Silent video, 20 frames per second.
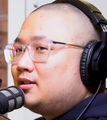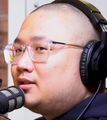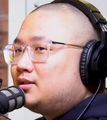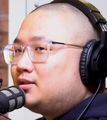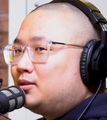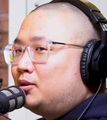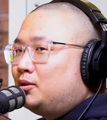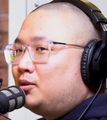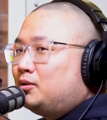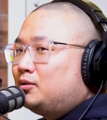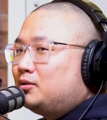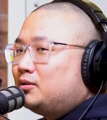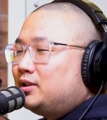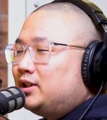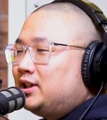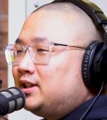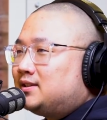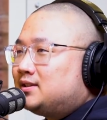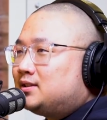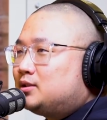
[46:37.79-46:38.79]
So
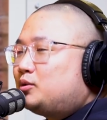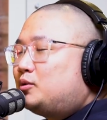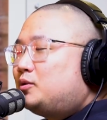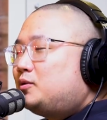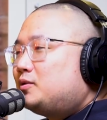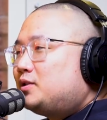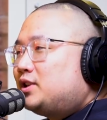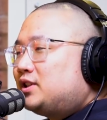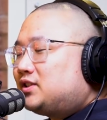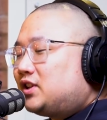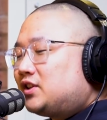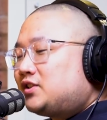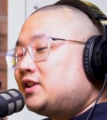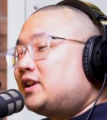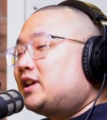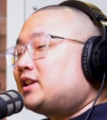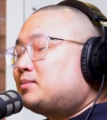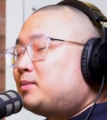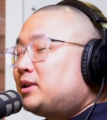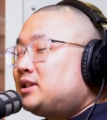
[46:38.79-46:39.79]
it's such
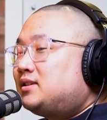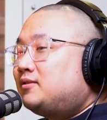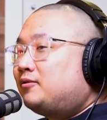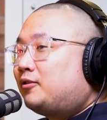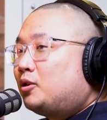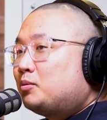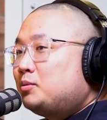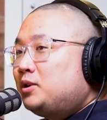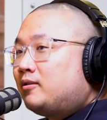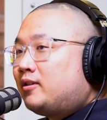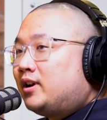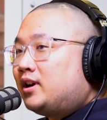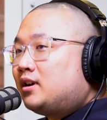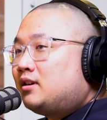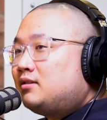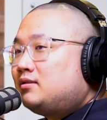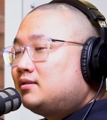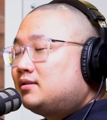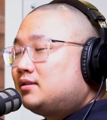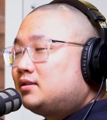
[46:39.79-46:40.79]
an expensive hobby right
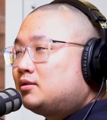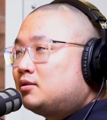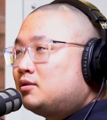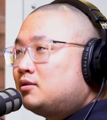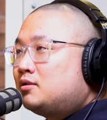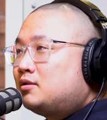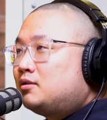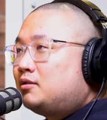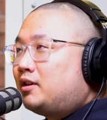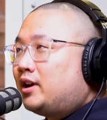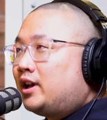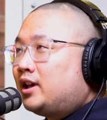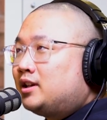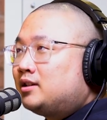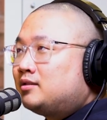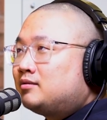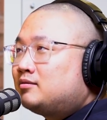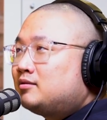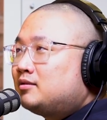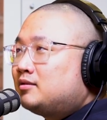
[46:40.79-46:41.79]
now. So,
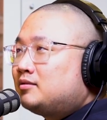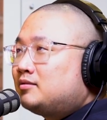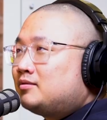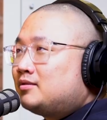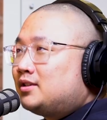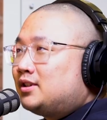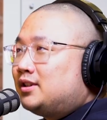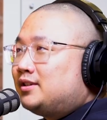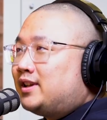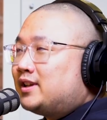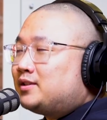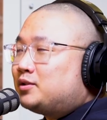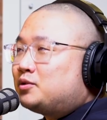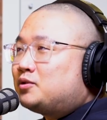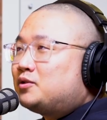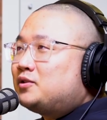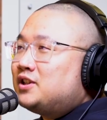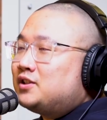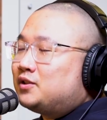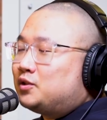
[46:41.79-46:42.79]
and there's
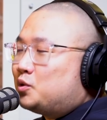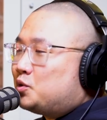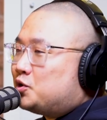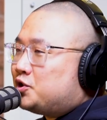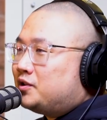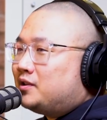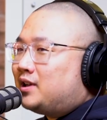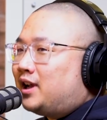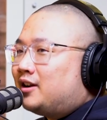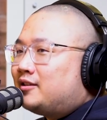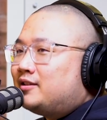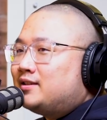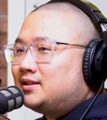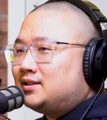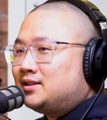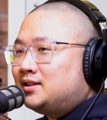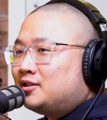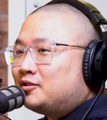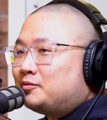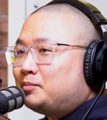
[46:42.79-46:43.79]
also this social
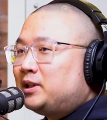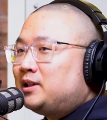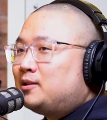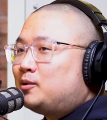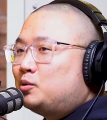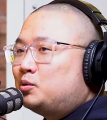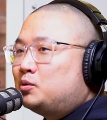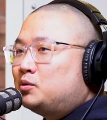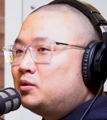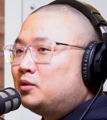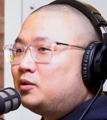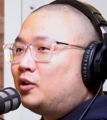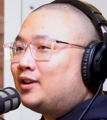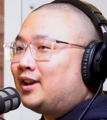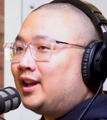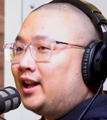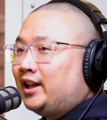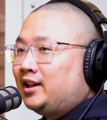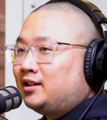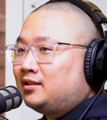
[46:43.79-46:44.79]
currency of being cool
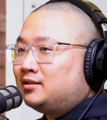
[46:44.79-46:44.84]
online.